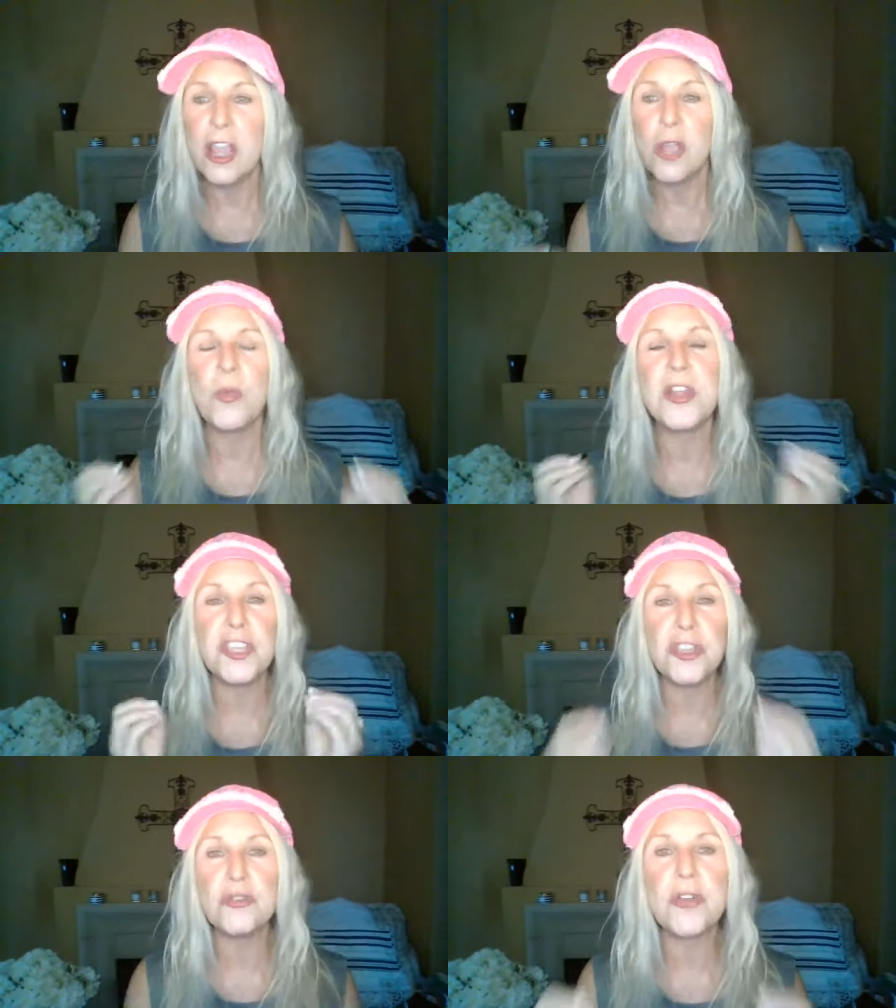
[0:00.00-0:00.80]
when
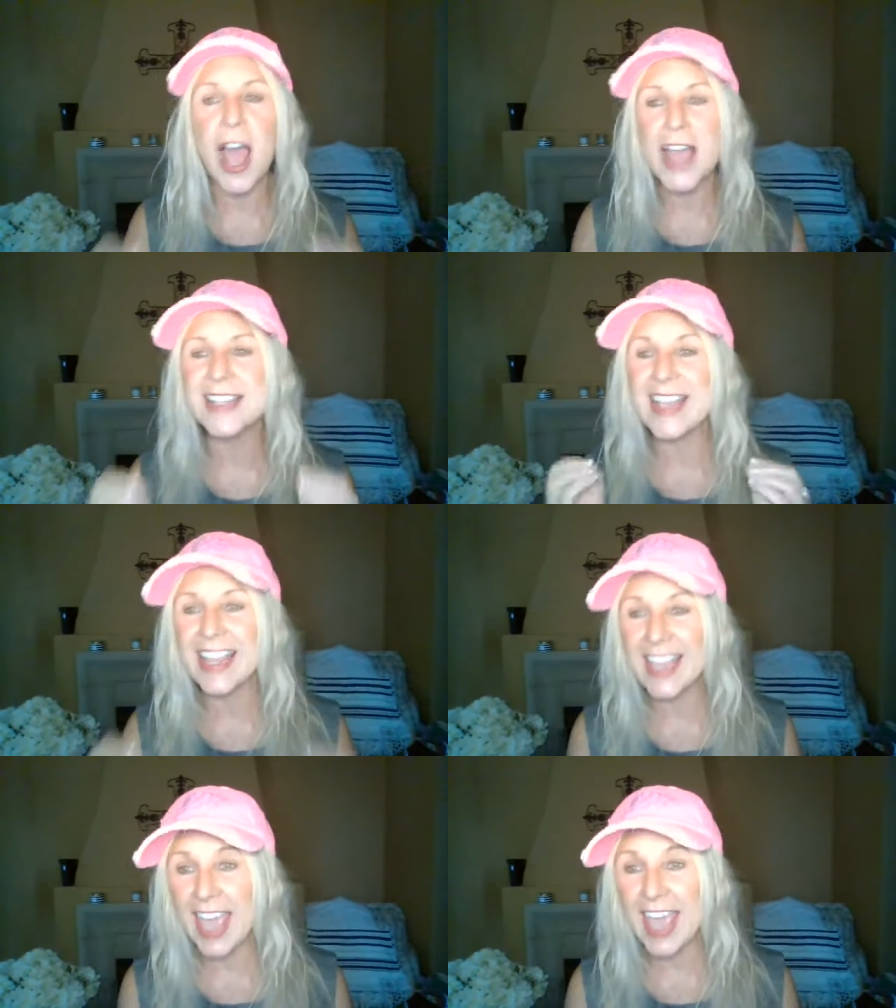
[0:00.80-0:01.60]
you guys
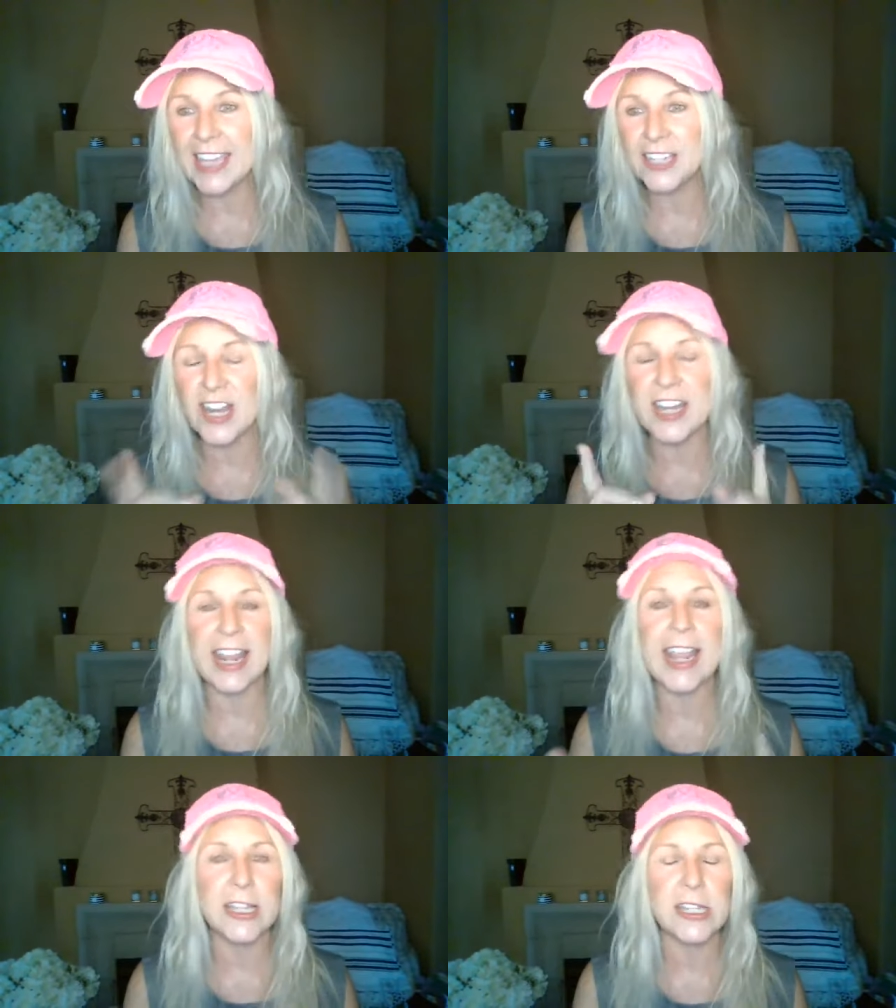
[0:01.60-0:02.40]
engage and
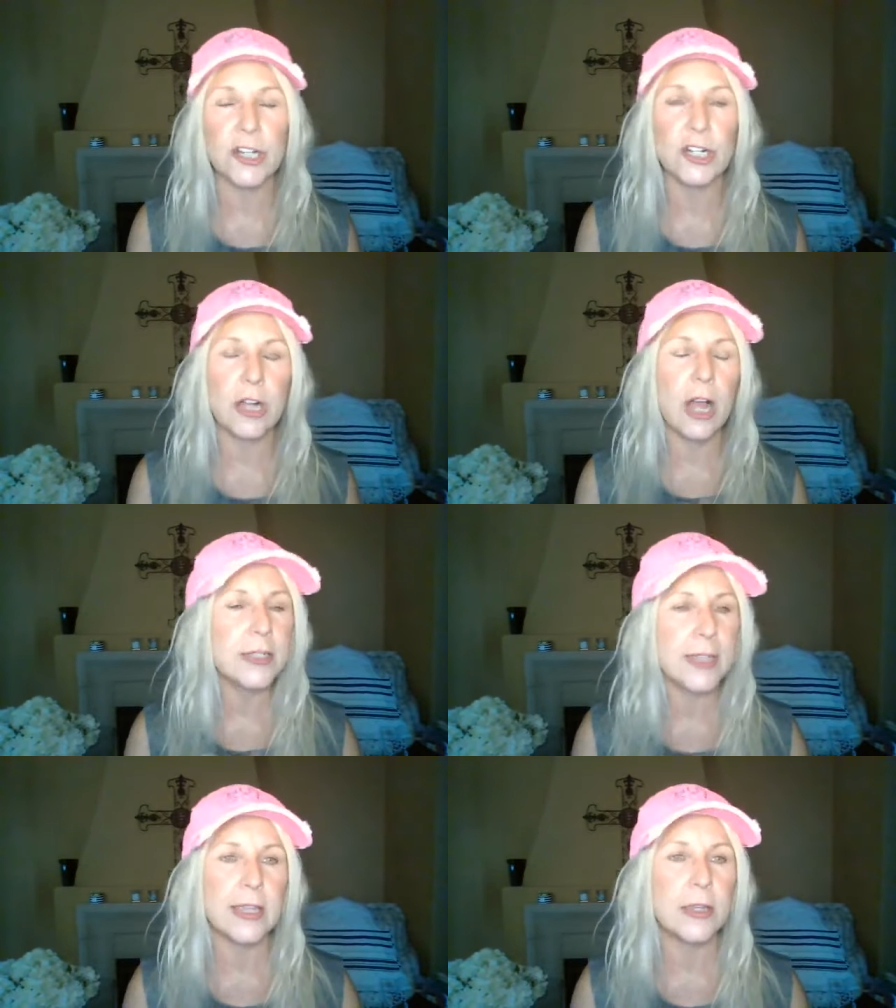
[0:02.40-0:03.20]
answer, I'll
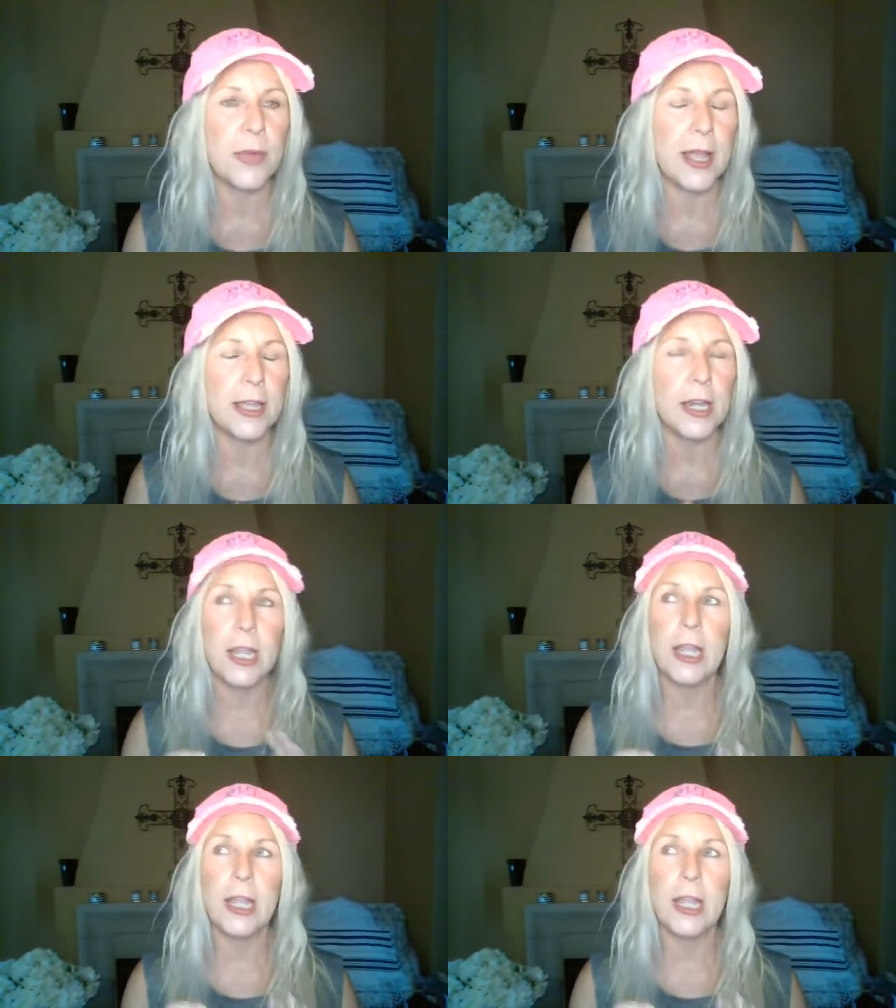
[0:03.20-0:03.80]
tell you what,